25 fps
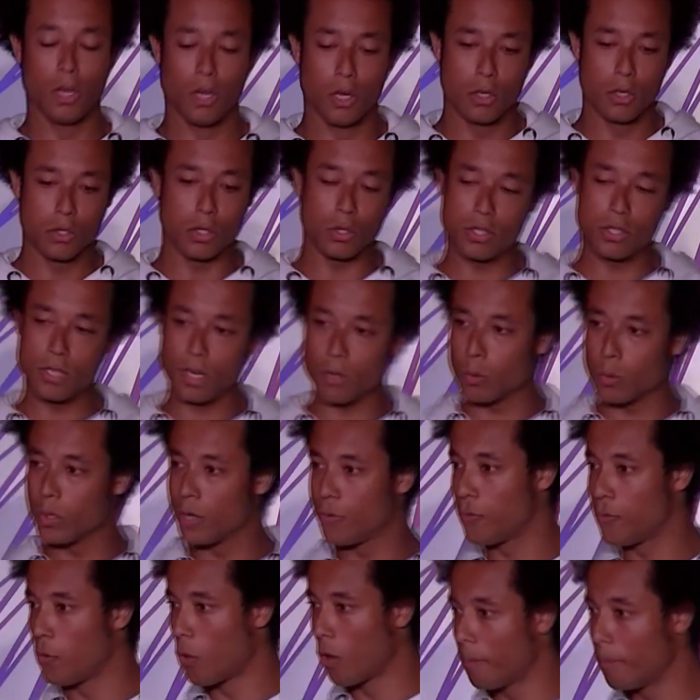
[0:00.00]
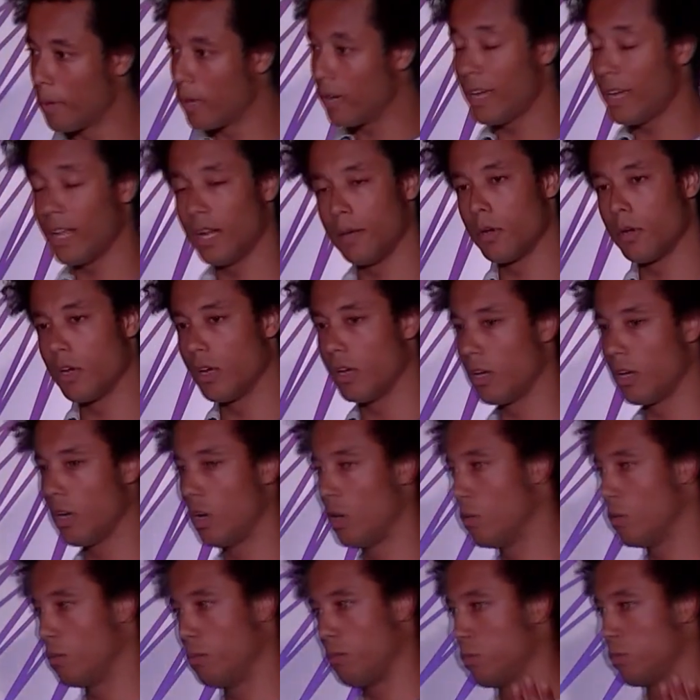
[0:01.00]
So start with the former, and I'm going to
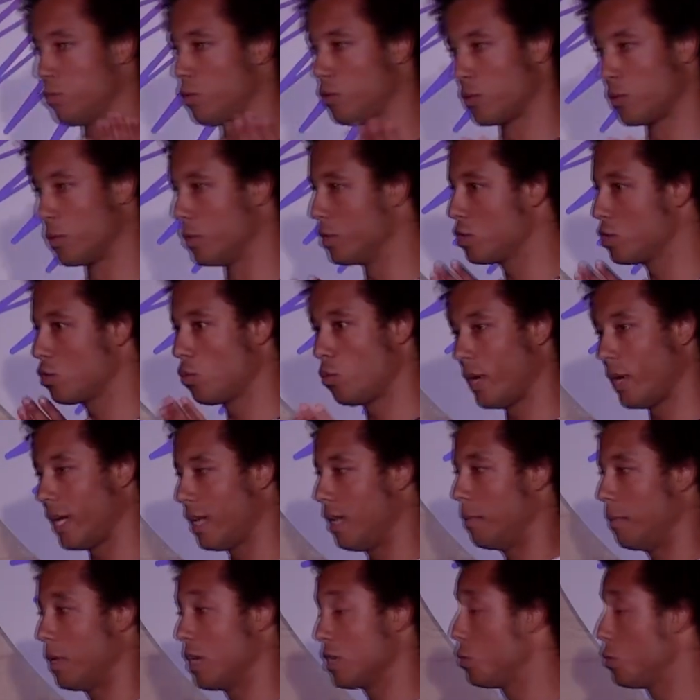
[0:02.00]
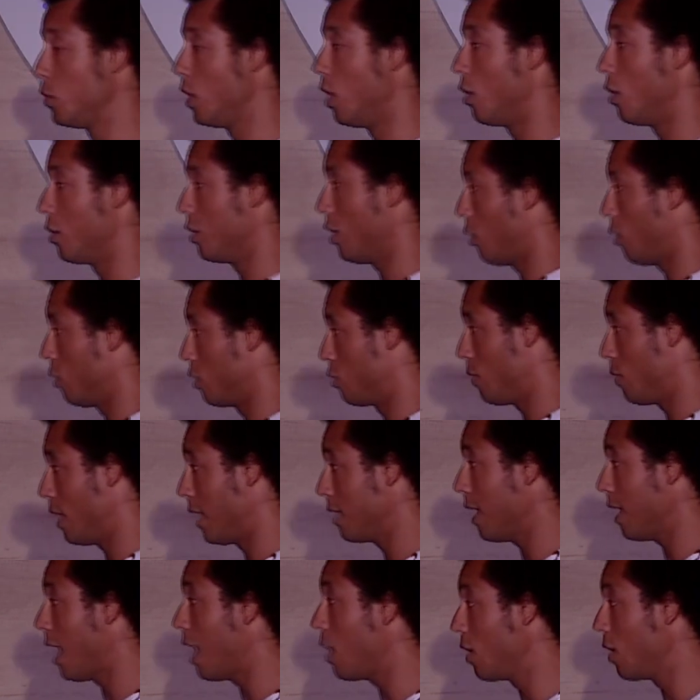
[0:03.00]
go through this quickly because we all know it, right?
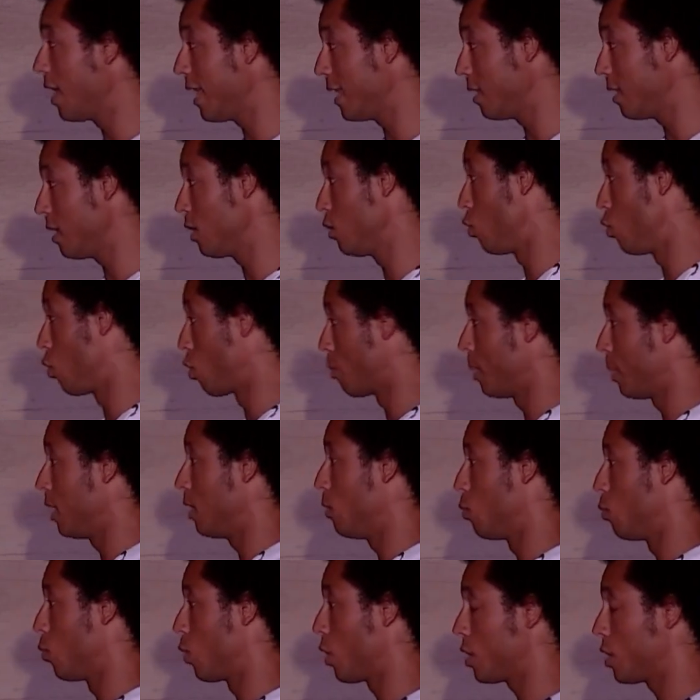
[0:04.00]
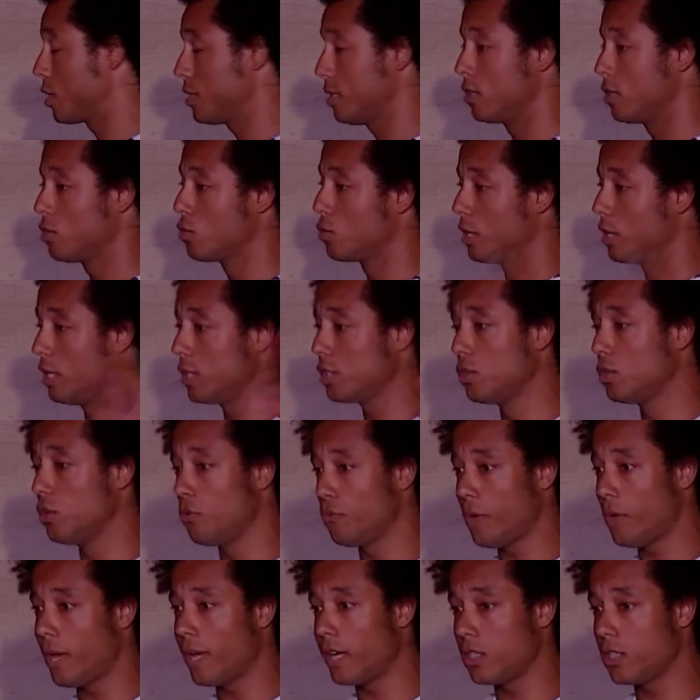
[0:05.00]
How lending normally works in the traditional
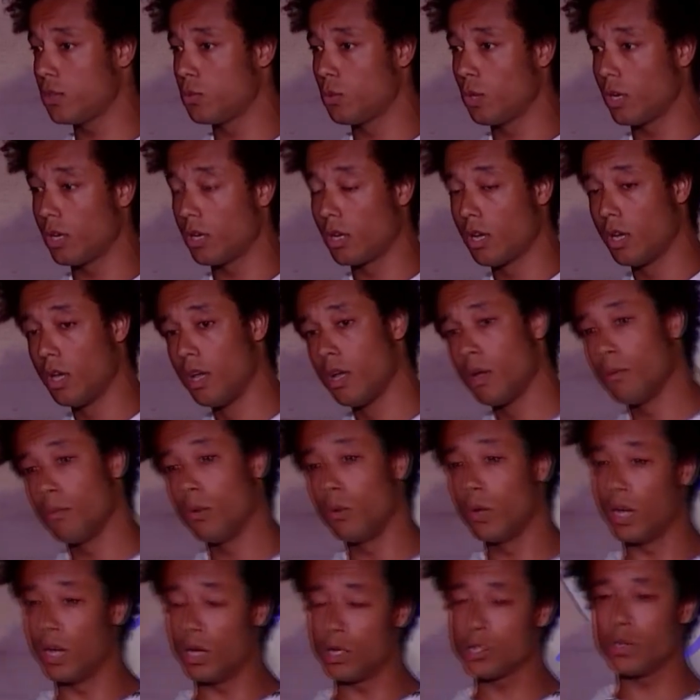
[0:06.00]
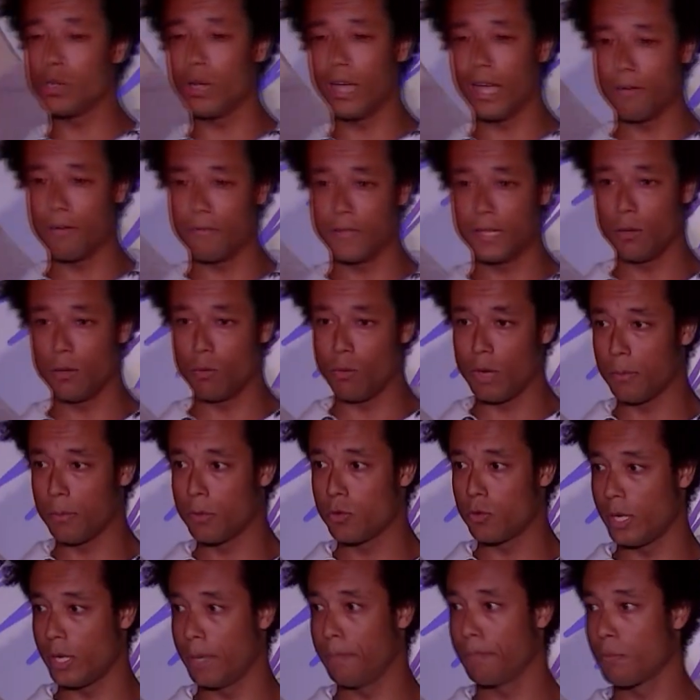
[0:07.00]
finance work, but we also have it in Web3,